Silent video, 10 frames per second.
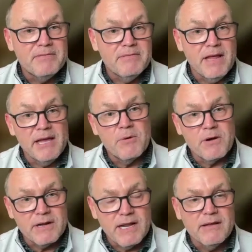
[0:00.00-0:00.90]
like
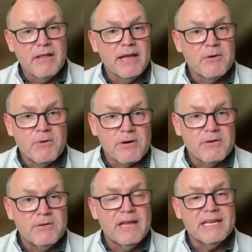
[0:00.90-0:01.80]
Workday, like
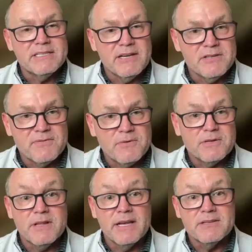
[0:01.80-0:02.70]
Oracle, like
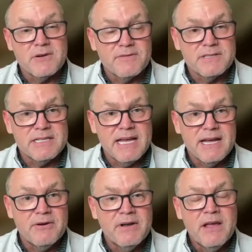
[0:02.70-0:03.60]
Salesforce, like
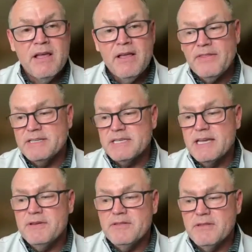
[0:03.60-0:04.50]
ServiceNow, that's
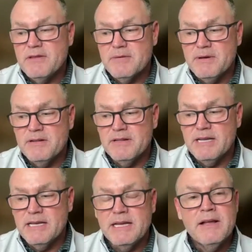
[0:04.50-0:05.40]
giving the
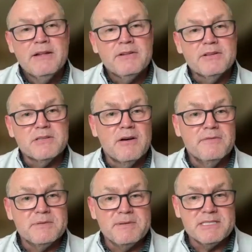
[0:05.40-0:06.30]
ability to
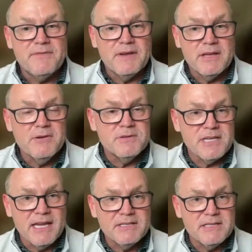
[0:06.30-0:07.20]
solve specific use
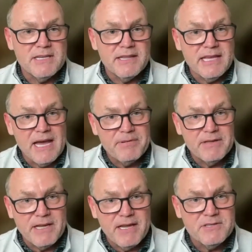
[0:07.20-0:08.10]
cases at the
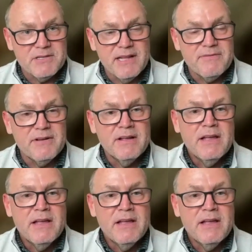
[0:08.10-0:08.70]
application level.